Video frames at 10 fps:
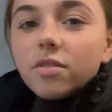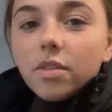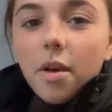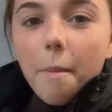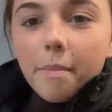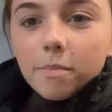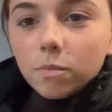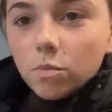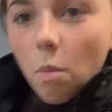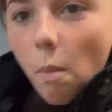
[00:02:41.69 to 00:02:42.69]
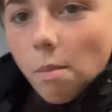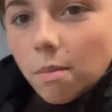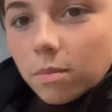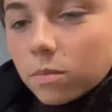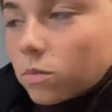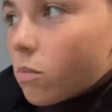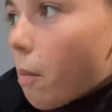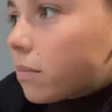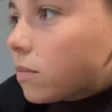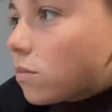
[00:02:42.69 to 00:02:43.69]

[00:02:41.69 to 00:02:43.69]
Wait, yeah, so everybody can see I'm it. fixing his wings.